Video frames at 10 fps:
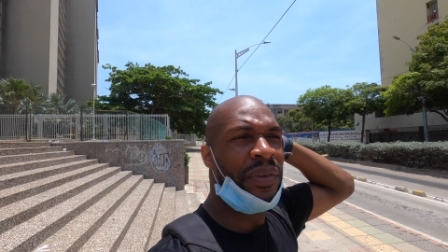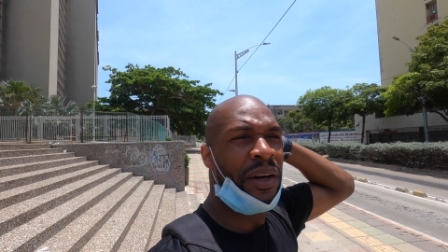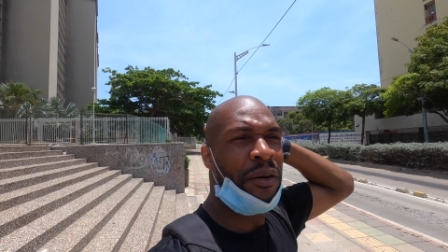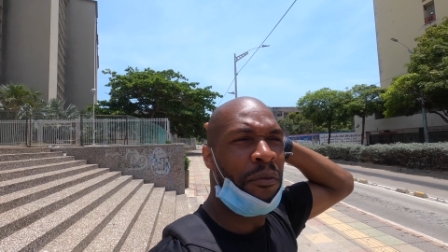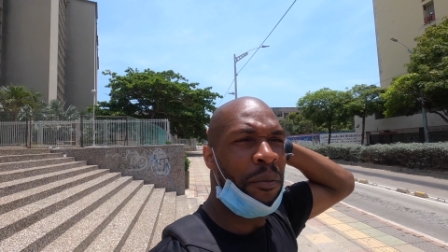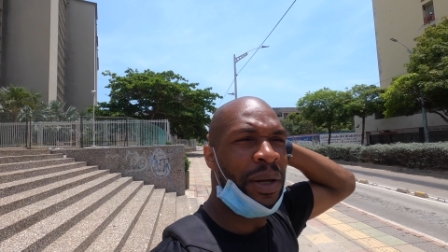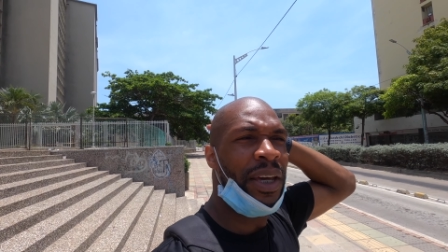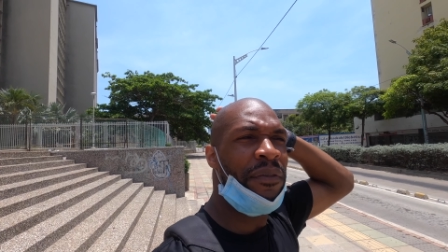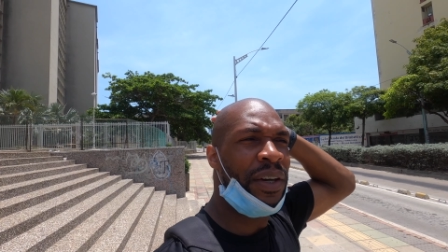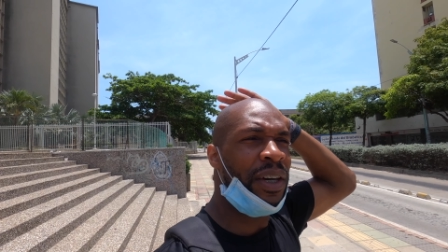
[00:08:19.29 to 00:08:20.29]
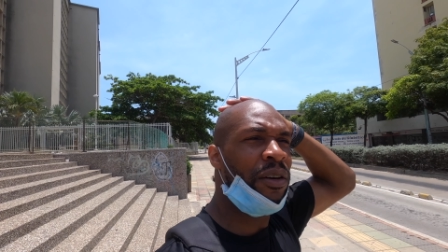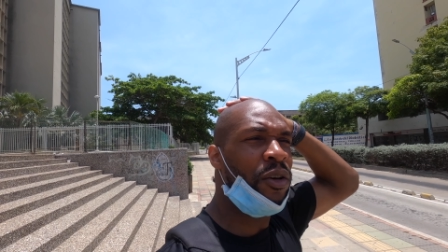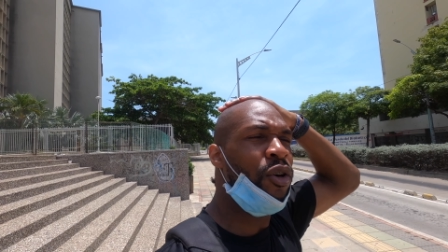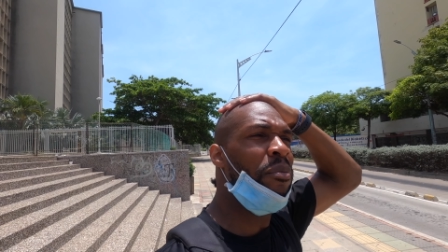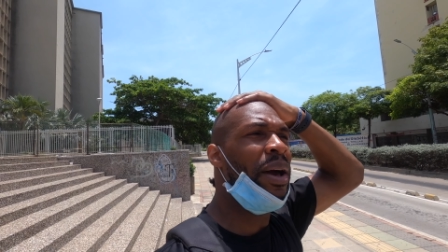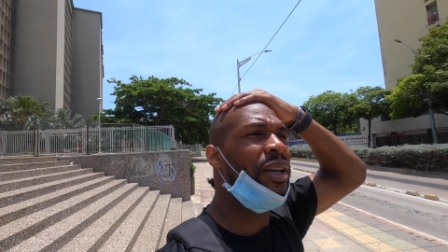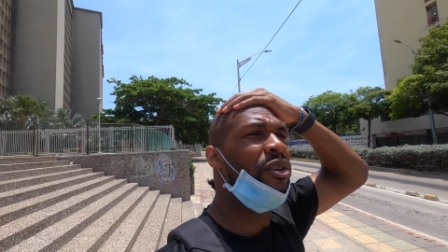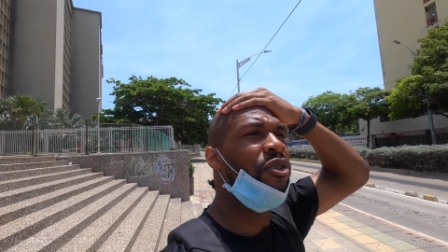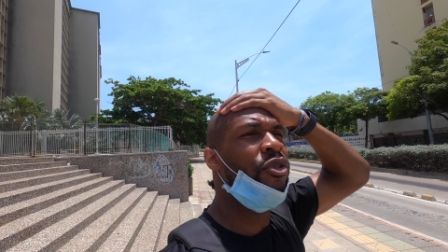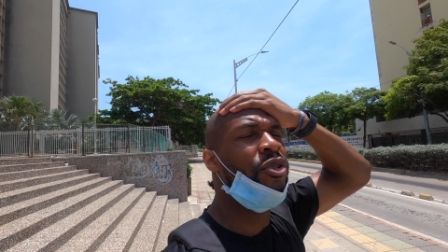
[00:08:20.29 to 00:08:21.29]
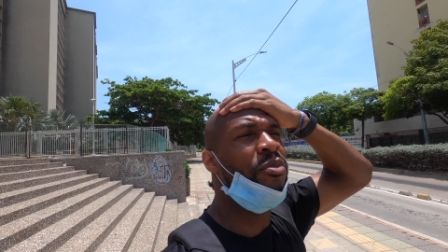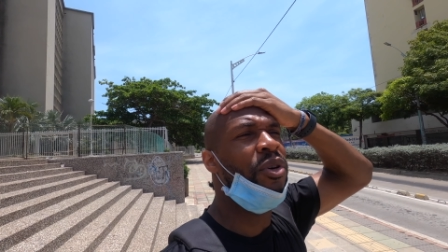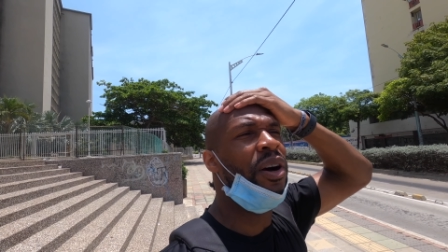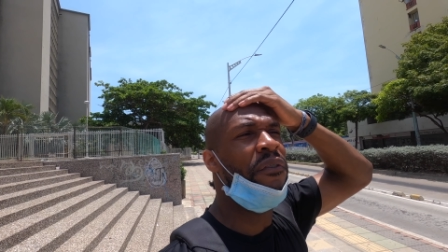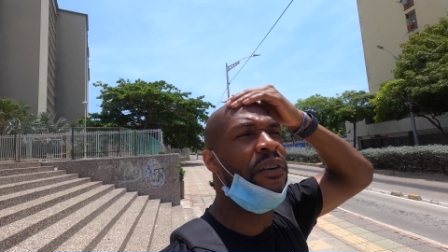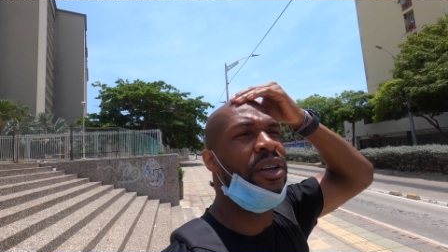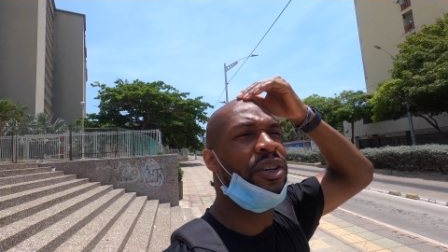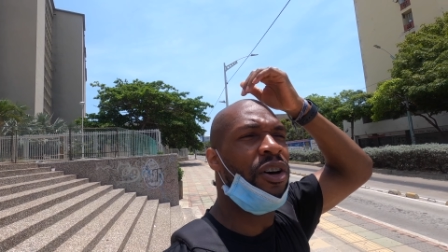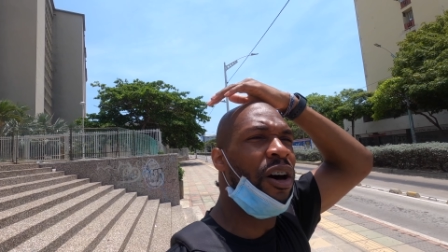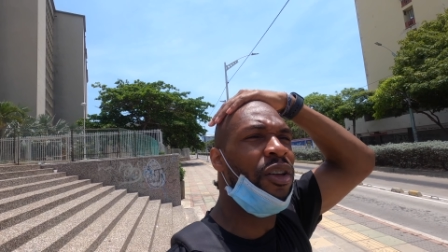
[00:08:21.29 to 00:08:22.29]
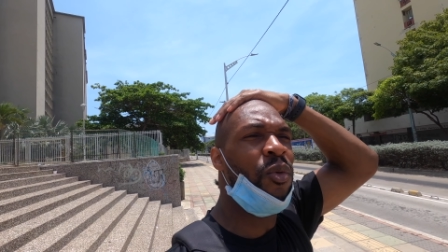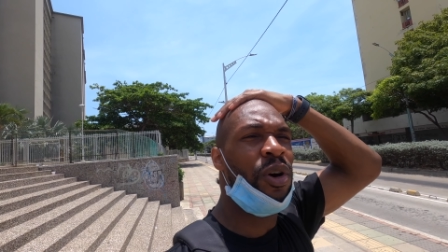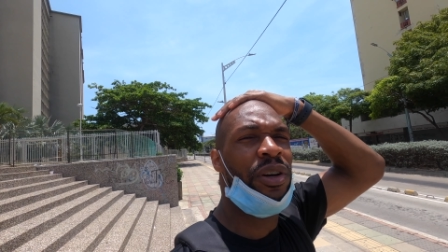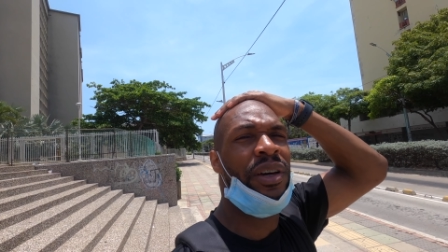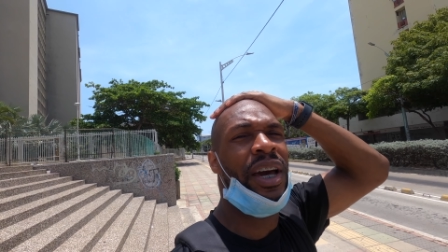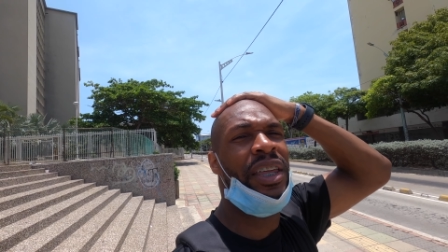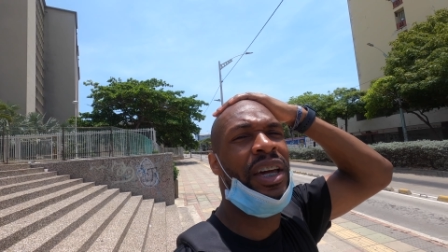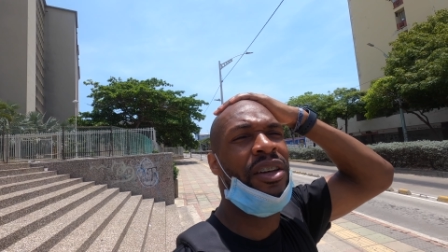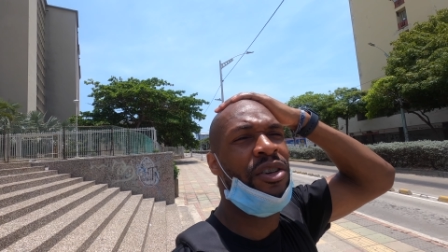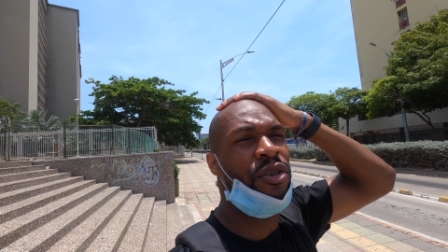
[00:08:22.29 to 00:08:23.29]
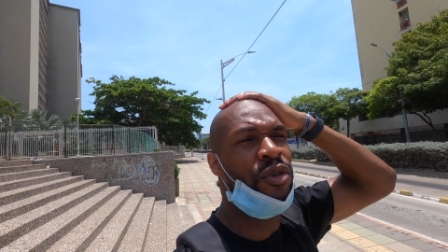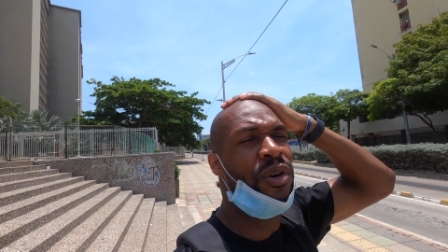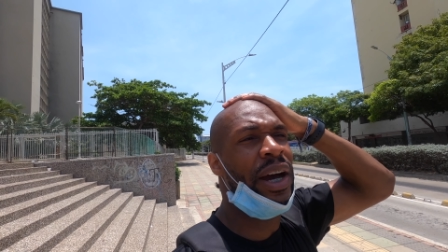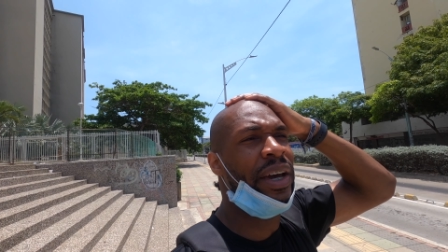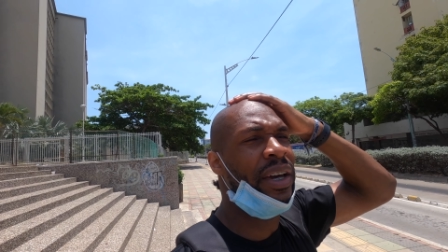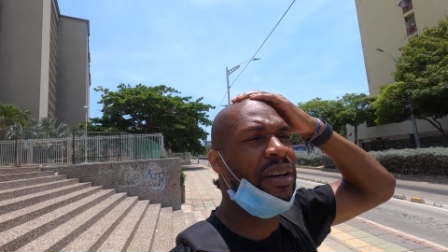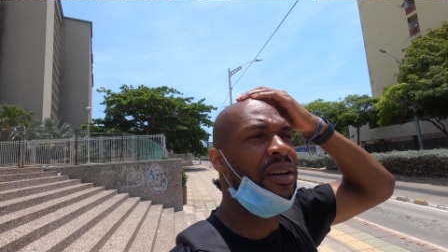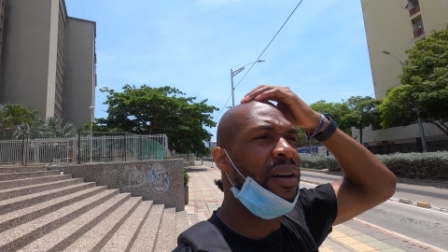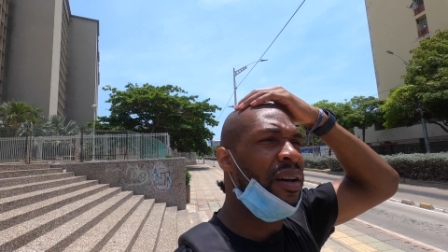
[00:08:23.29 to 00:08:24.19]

um, i'm leaving going back to the crib tomorrow i finished all the work that i needed to do out here